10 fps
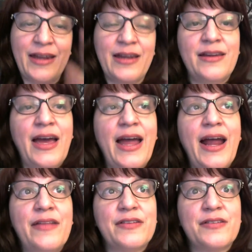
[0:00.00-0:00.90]
And I
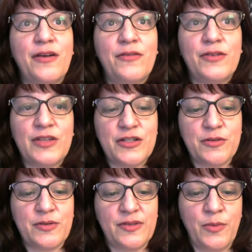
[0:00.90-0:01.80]
had this conversation
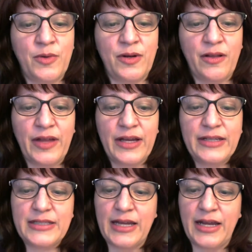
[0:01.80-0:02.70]
with someone online
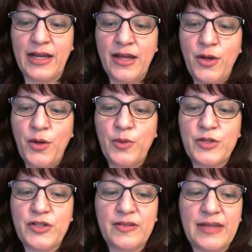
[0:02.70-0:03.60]
today,
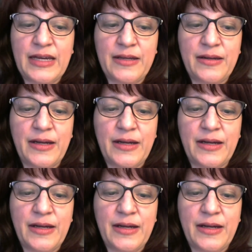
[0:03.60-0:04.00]
which is that,